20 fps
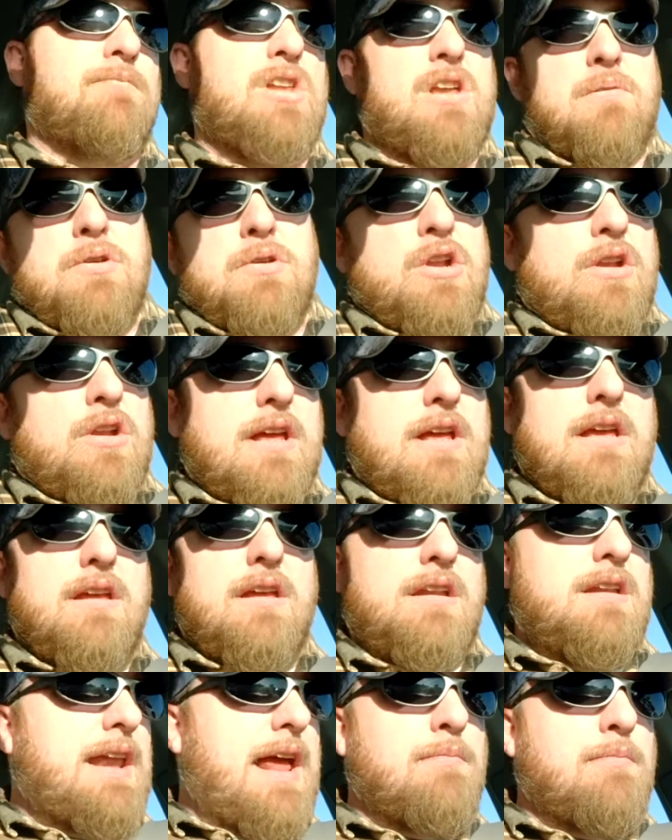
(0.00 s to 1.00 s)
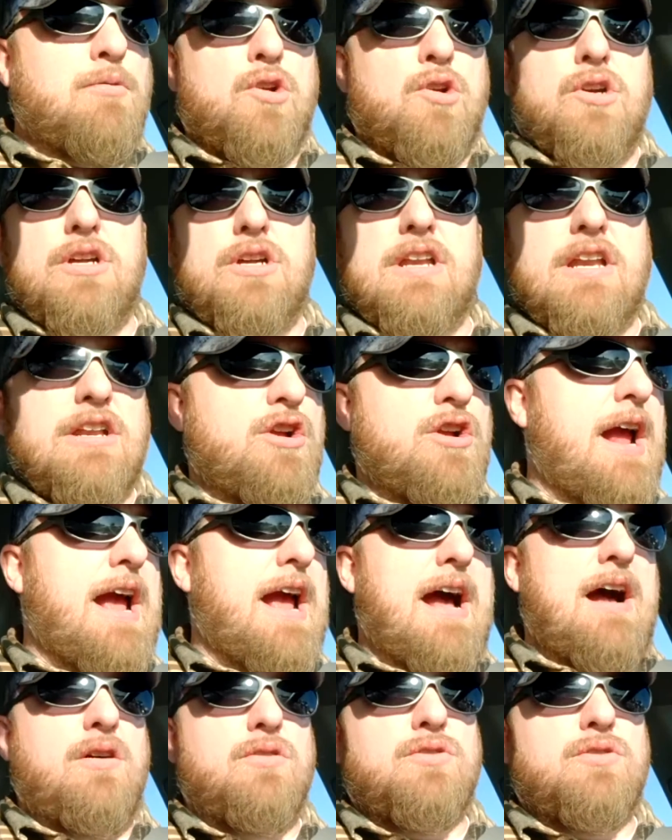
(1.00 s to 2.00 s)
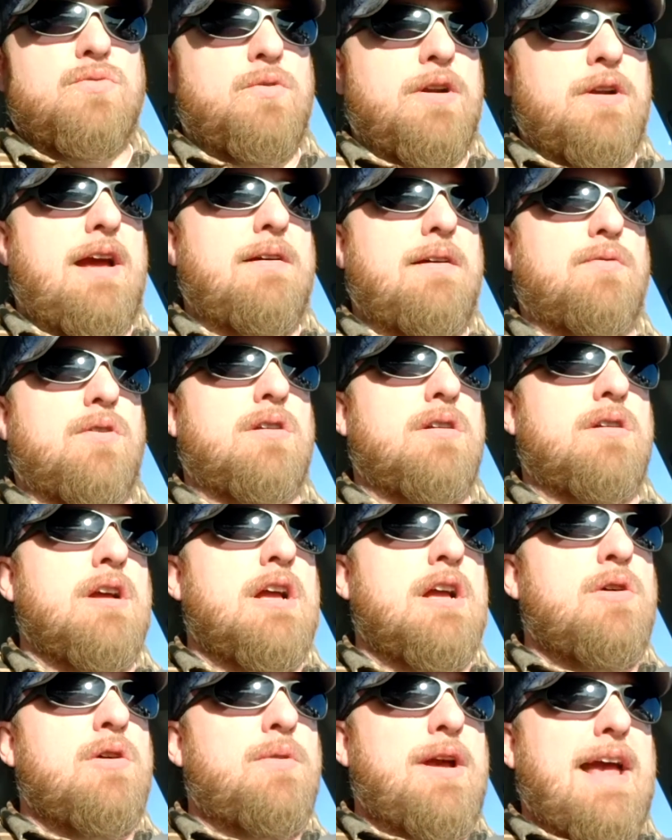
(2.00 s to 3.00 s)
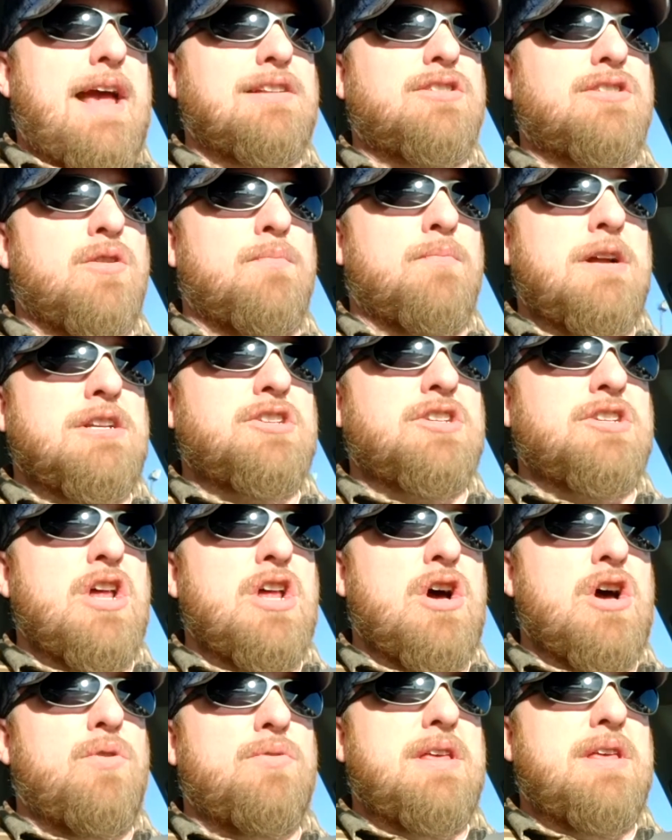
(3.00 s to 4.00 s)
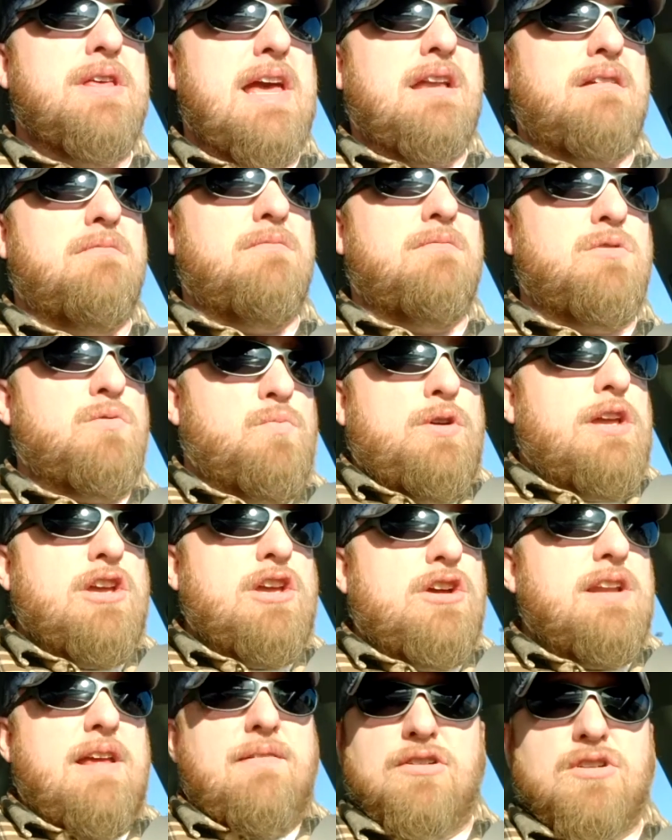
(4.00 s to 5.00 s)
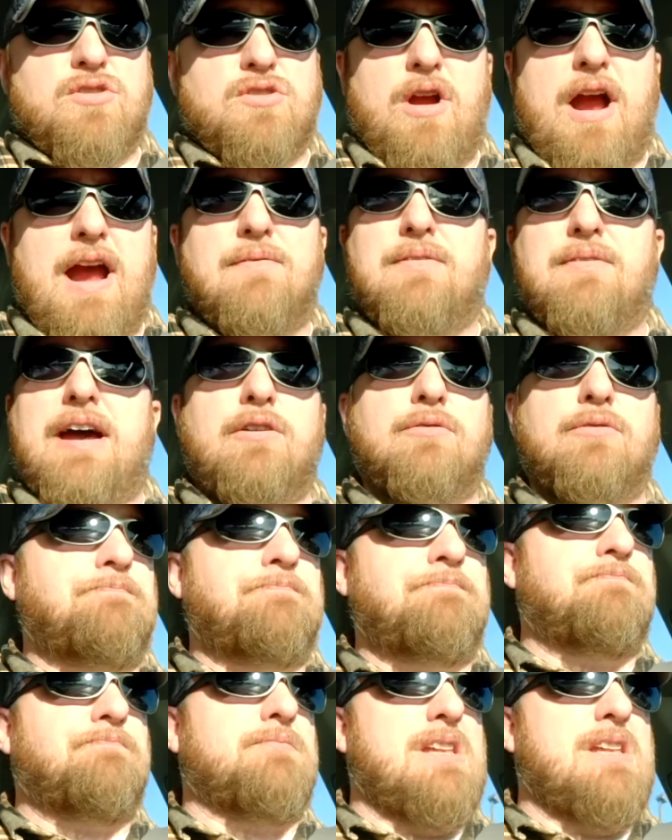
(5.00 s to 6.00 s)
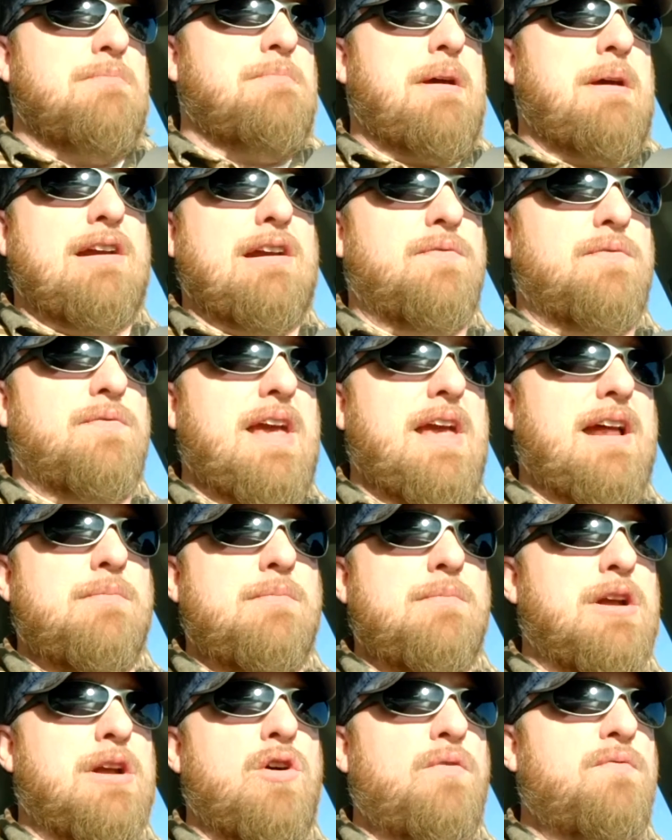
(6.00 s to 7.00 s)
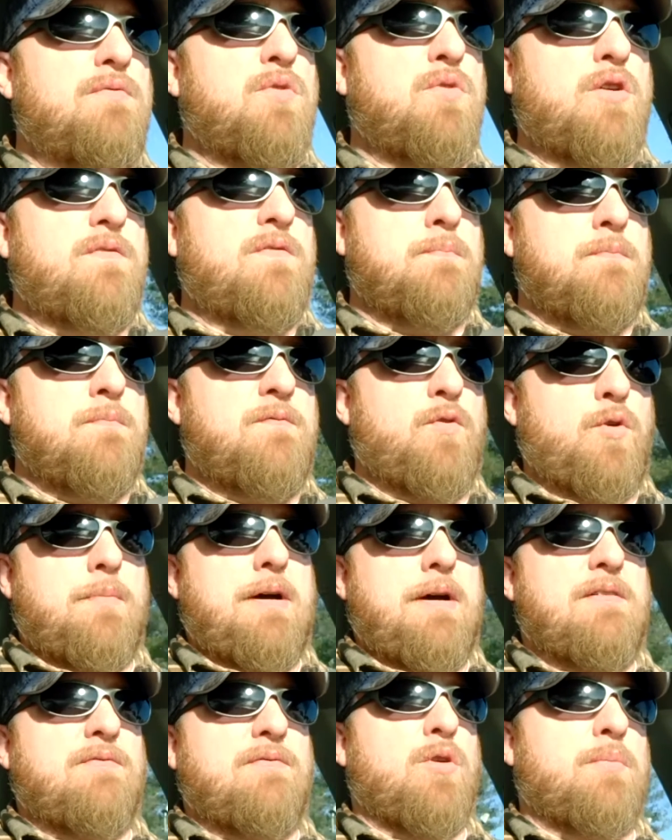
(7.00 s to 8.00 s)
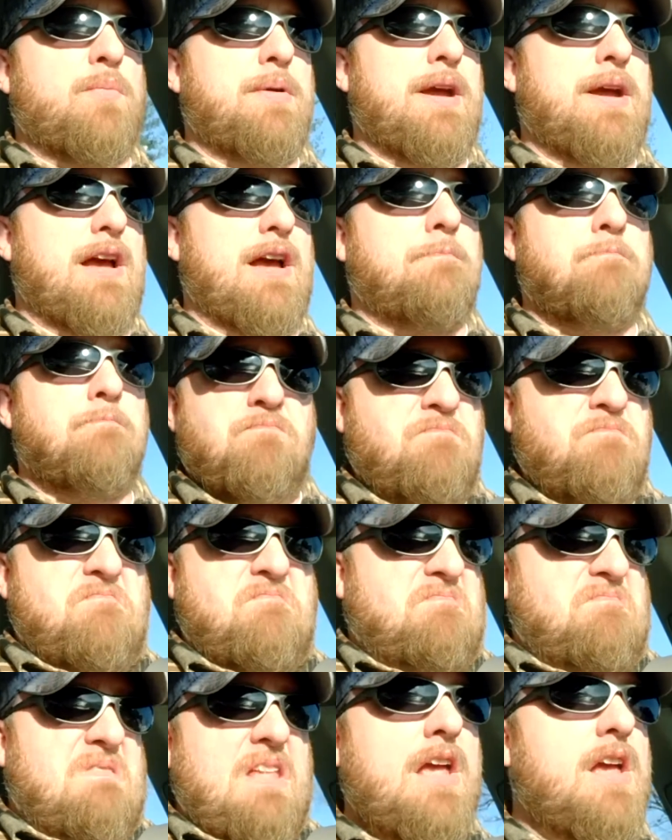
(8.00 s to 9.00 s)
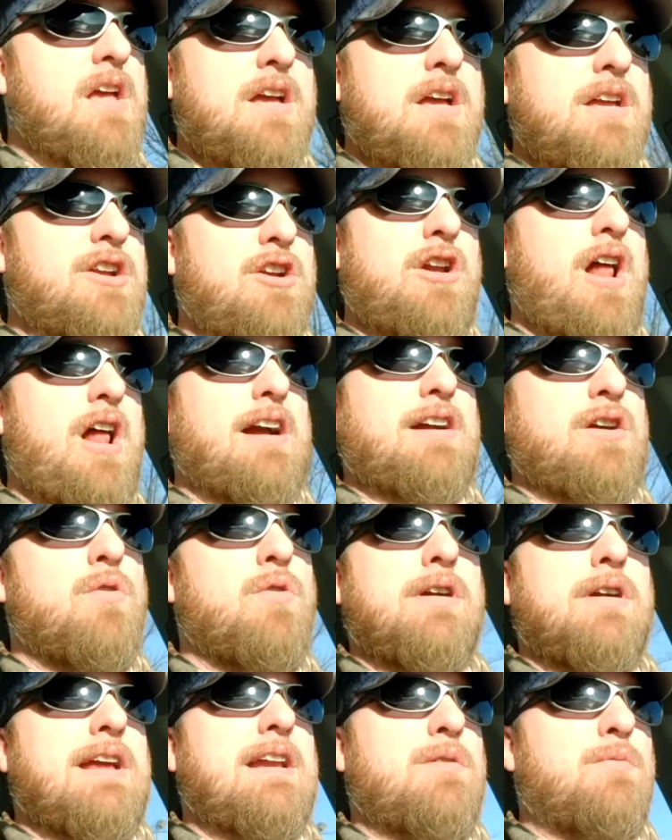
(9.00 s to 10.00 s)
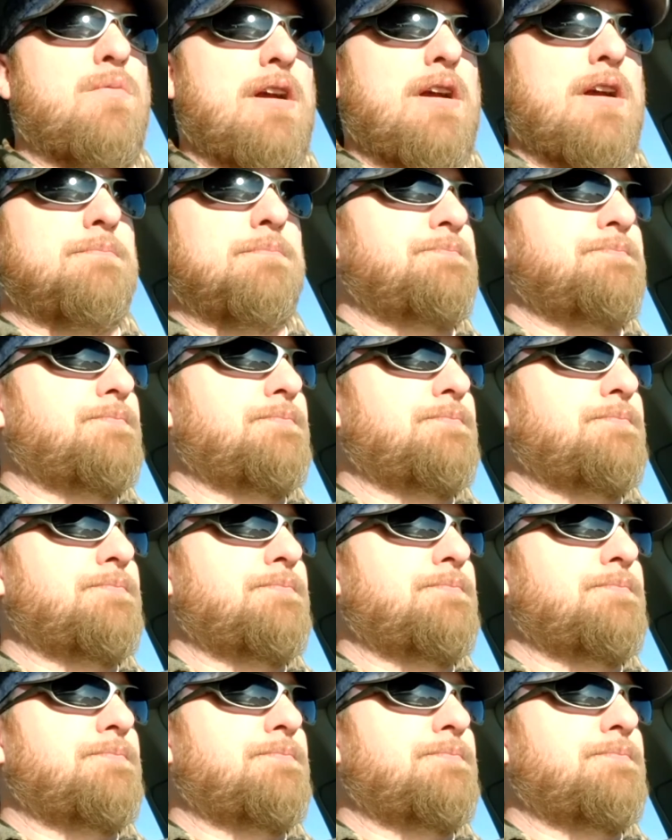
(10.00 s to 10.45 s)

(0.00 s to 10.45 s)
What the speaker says: community, in a neighborhood, in your house, whatever. We had so much snow that we couldn't even drive out. Didn't matter if you had a big old 4x4 pickup. You're not going anywhere.